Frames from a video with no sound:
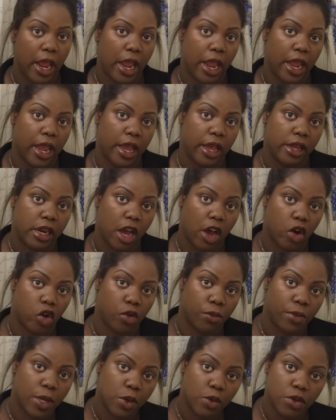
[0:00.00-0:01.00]
and
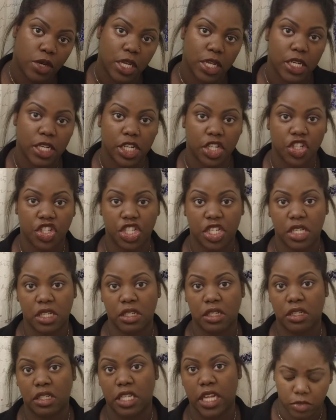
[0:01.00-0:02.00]
autoimmune
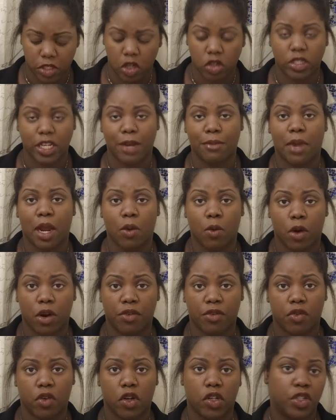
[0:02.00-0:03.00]
conditions. Don't take my
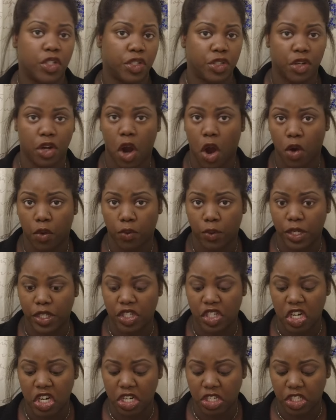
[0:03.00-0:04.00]
word for it, do your own
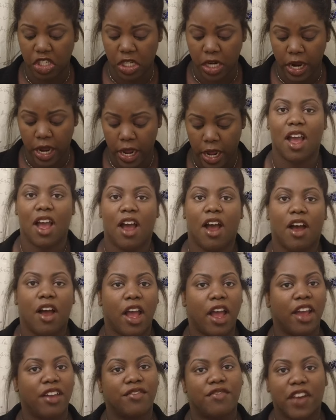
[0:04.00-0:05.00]
research.
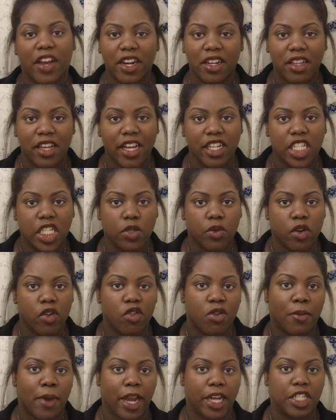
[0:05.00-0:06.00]
And finally, I just want to
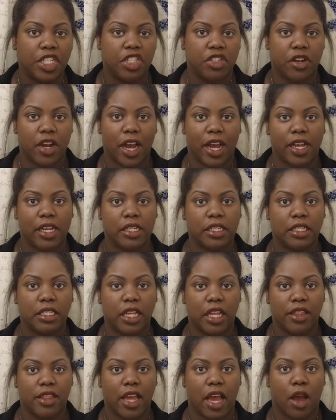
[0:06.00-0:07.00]
remind you guys
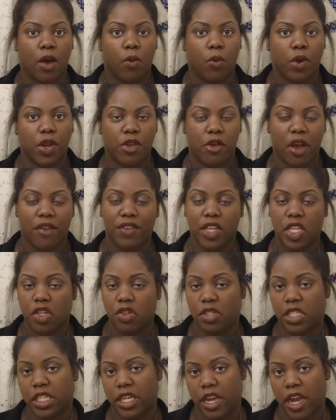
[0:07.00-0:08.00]
that when you have a
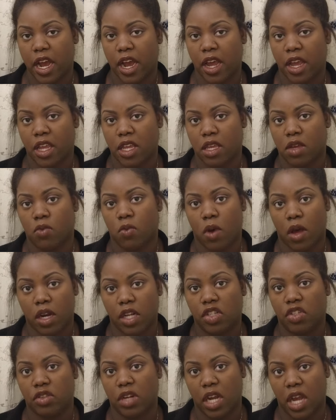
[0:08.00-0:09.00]
UTI, you want
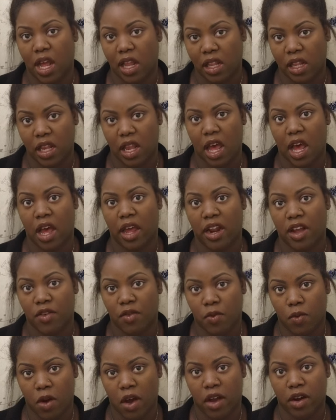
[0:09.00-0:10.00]
to drink a lot
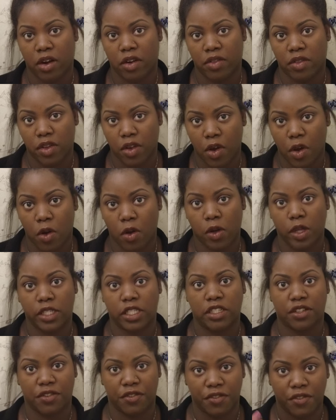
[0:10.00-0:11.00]
of water. The goal is
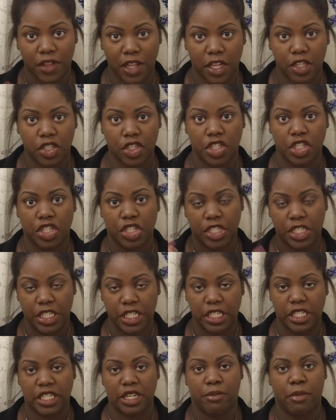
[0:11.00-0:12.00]
to flush your
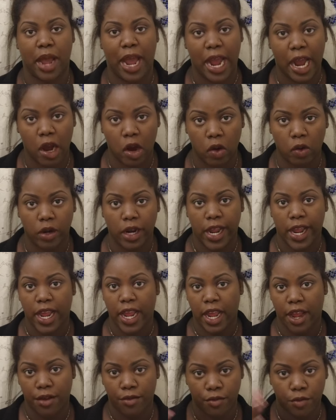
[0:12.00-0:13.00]
system out
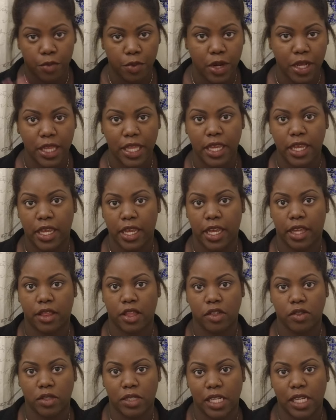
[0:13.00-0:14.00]
and really get
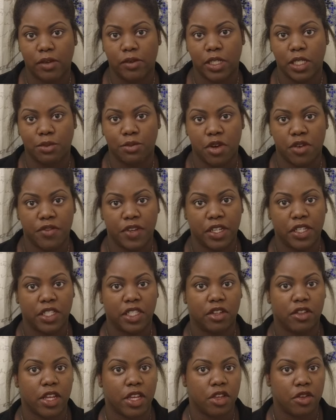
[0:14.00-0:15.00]
those liquids moving
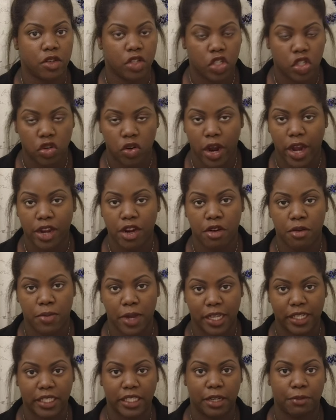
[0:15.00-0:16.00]
so that you could try your
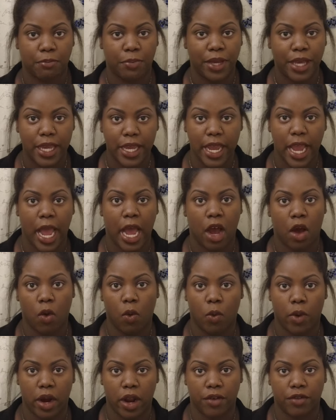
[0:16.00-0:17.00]
best to pee out
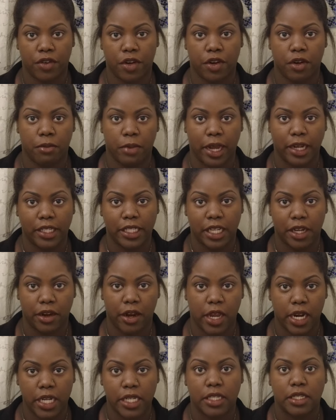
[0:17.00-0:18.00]
whatever
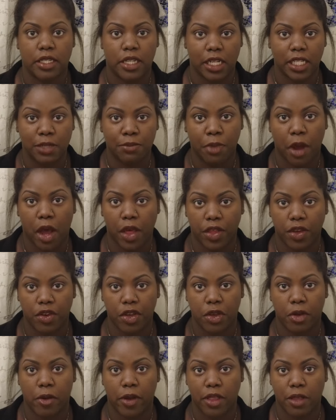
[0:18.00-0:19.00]
bacteria it is that's bothering
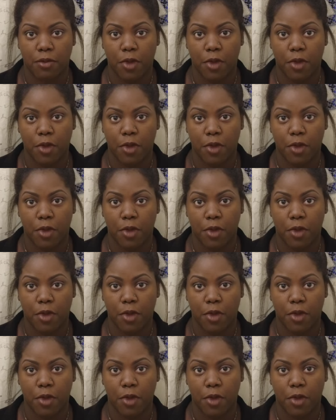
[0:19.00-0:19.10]
you at the